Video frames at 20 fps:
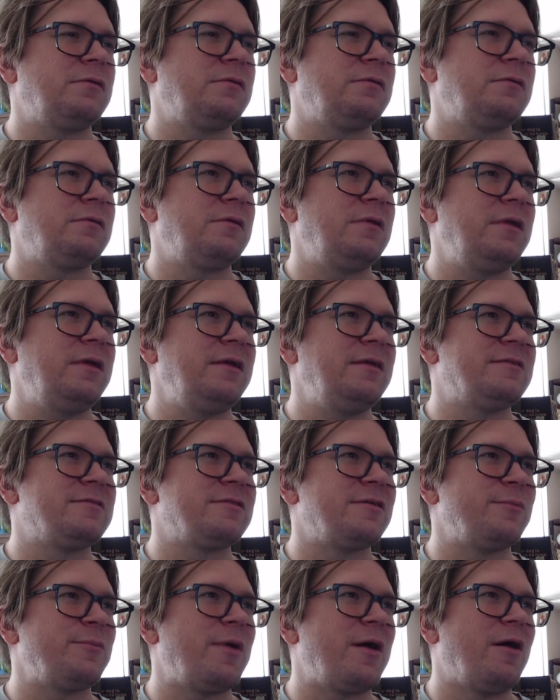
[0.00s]
Need
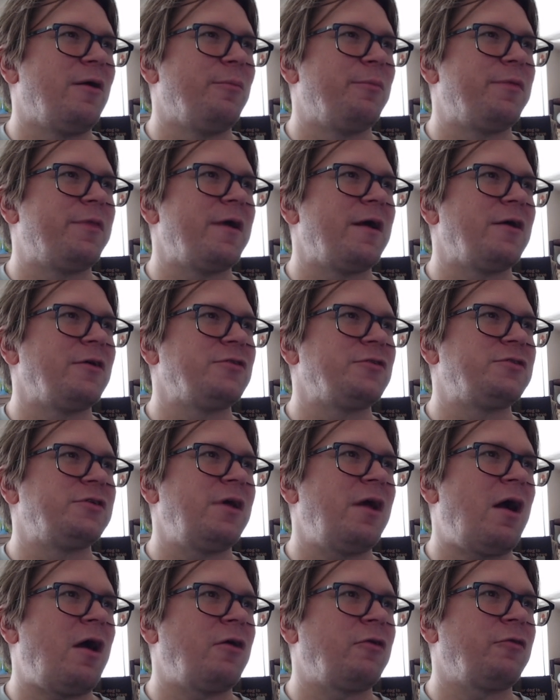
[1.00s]
some help there.
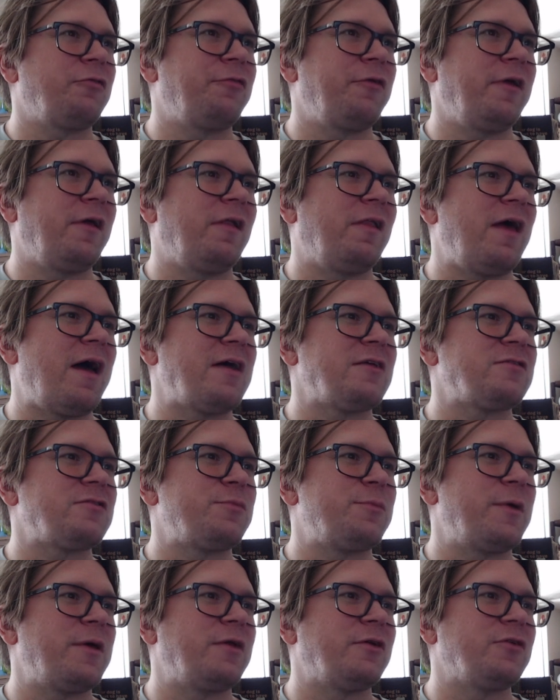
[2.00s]
Geography class
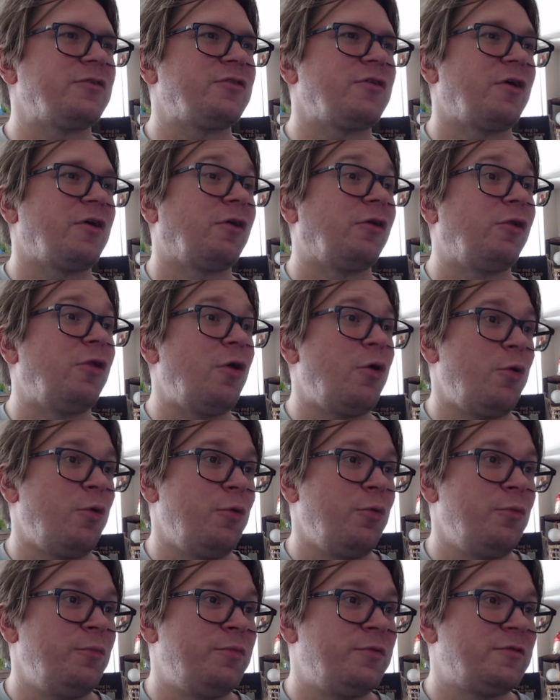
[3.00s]
spinners are
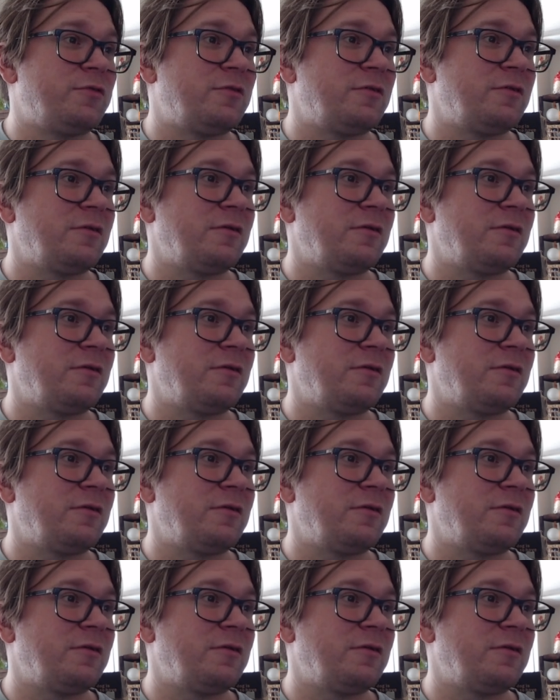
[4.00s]
globes.